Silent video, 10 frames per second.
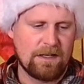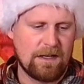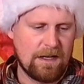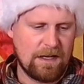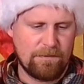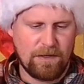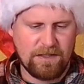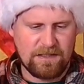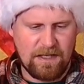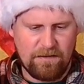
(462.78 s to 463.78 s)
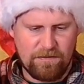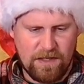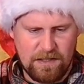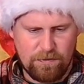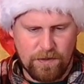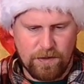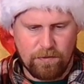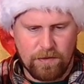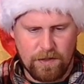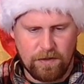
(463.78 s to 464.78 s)
Uh, but let's give this one a
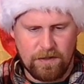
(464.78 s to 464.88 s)
whirl.